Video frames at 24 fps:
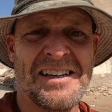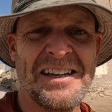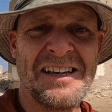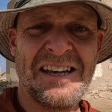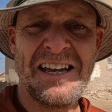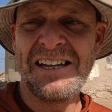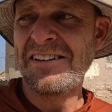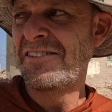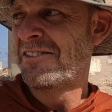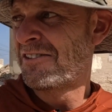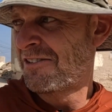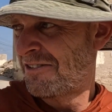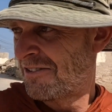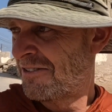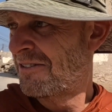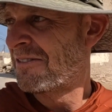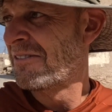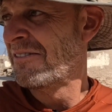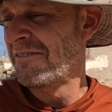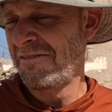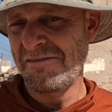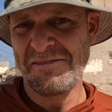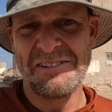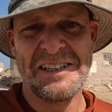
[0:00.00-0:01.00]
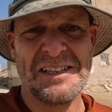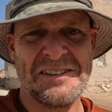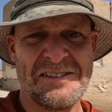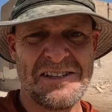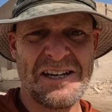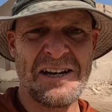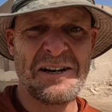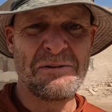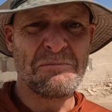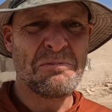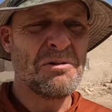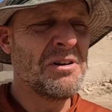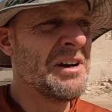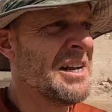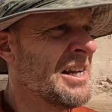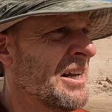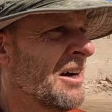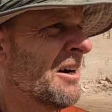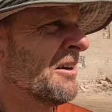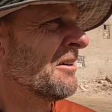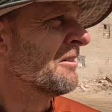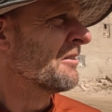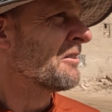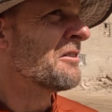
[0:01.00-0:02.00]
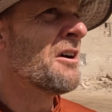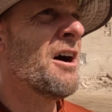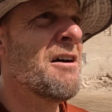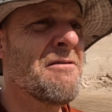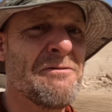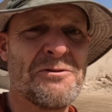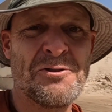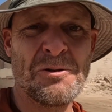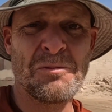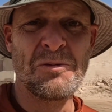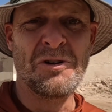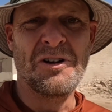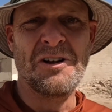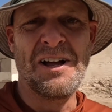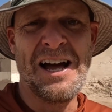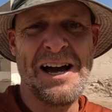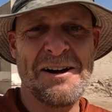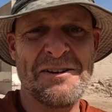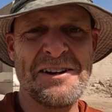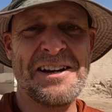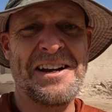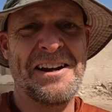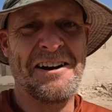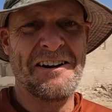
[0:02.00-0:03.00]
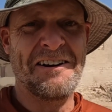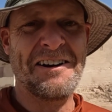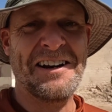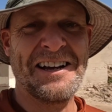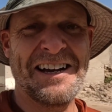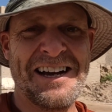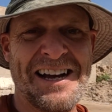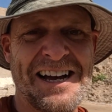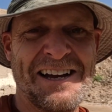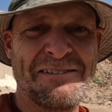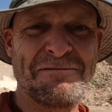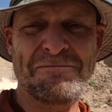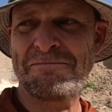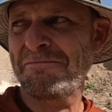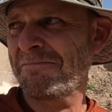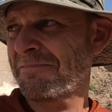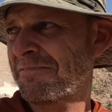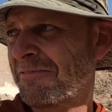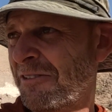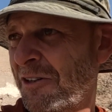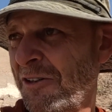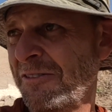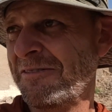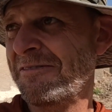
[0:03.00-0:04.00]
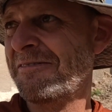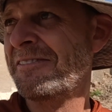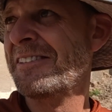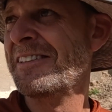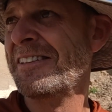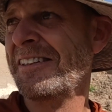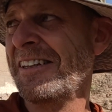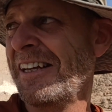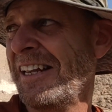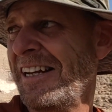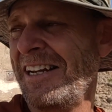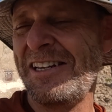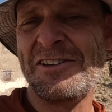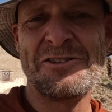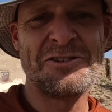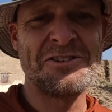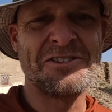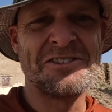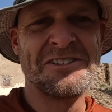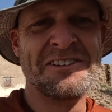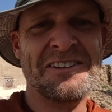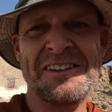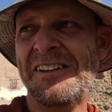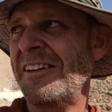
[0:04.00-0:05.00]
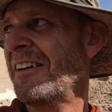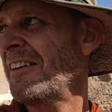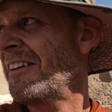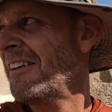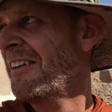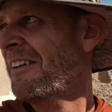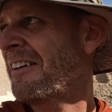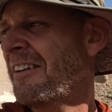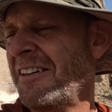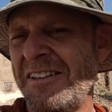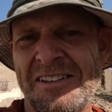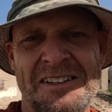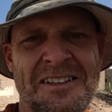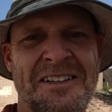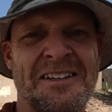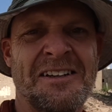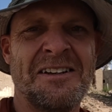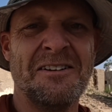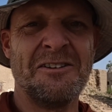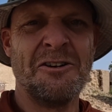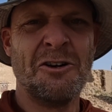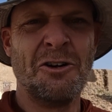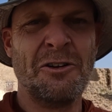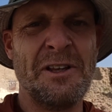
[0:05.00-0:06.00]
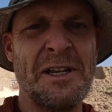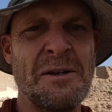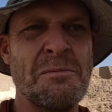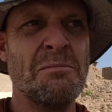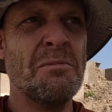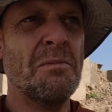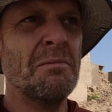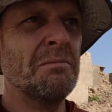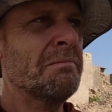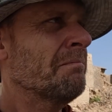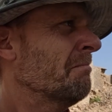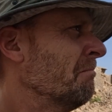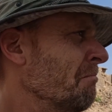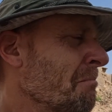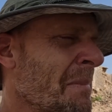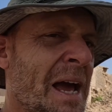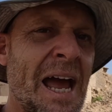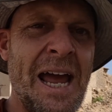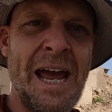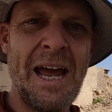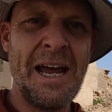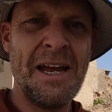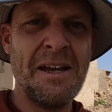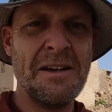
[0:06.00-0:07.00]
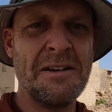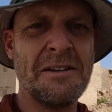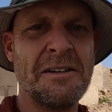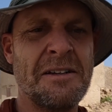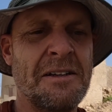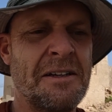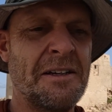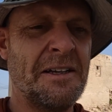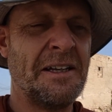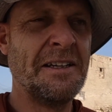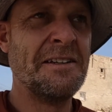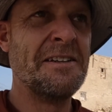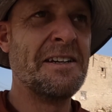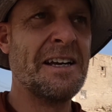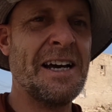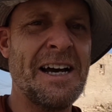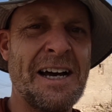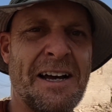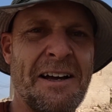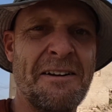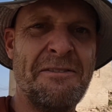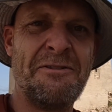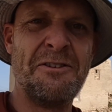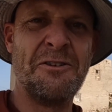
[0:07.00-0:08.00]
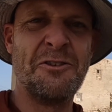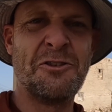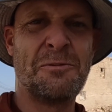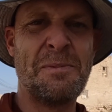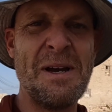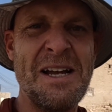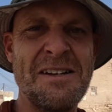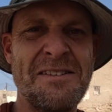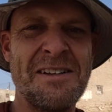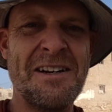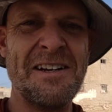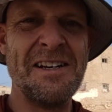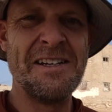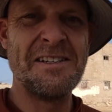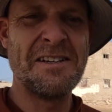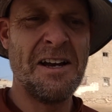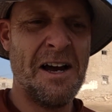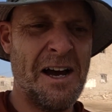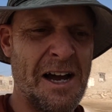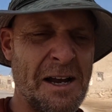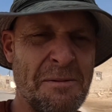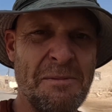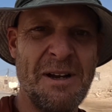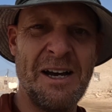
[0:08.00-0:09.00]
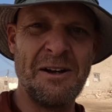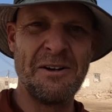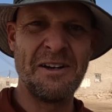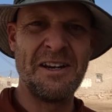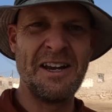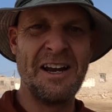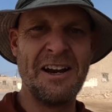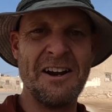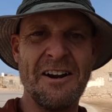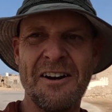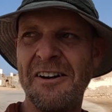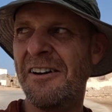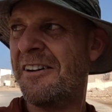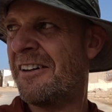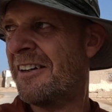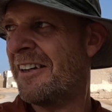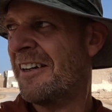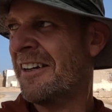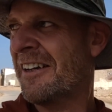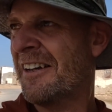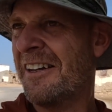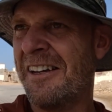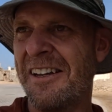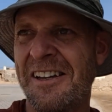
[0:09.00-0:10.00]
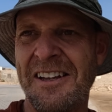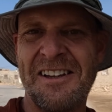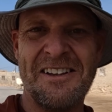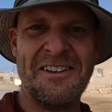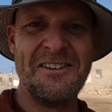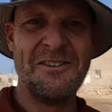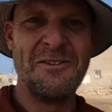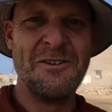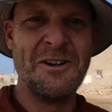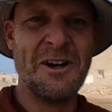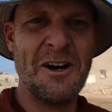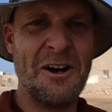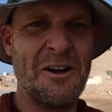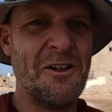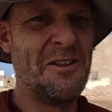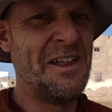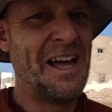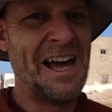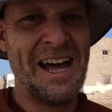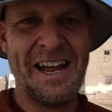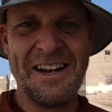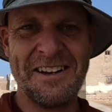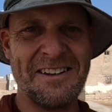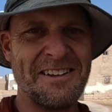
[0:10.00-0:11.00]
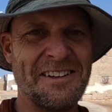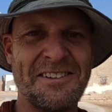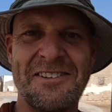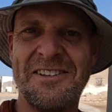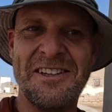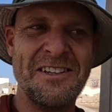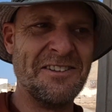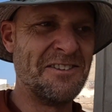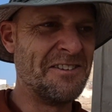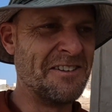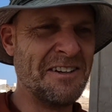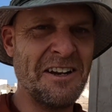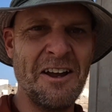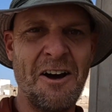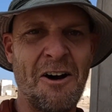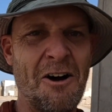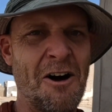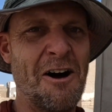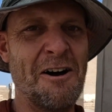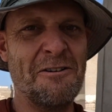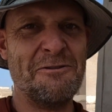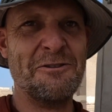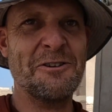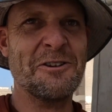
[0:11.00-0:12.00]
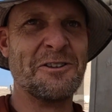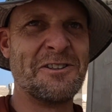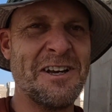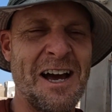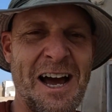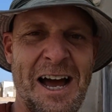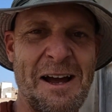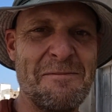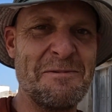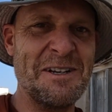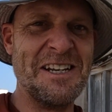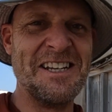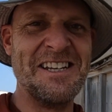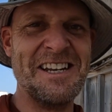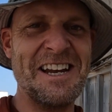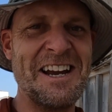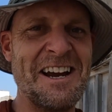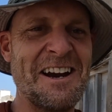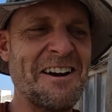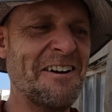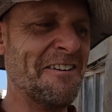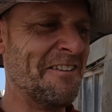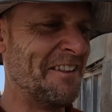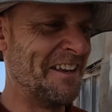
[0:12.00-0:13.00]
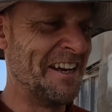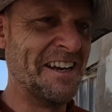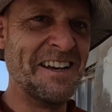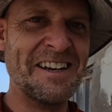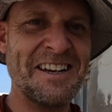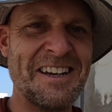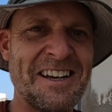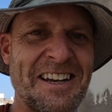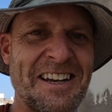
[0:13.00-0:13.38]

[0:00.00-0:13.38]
it's getting pretty uncomfortable out here. It is early May, and if you've spent any time out here, you know that this is an awful time of year. The